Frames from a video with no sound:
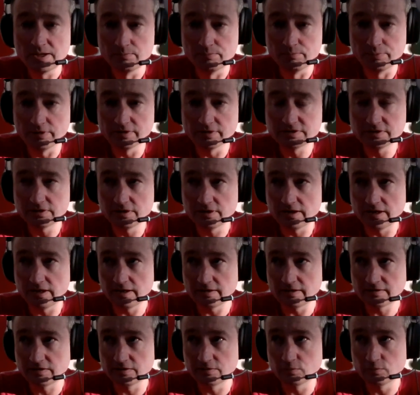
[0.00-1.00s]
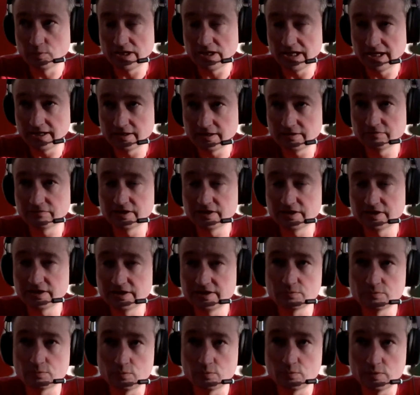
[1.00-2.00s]
But the reality of it
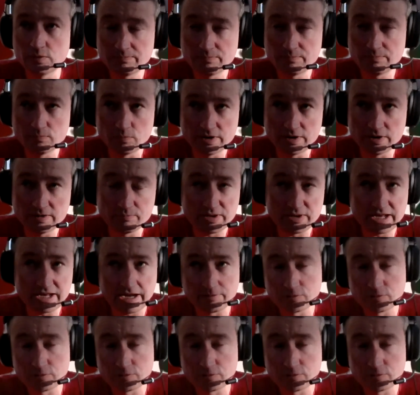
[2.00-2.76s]
is we'd be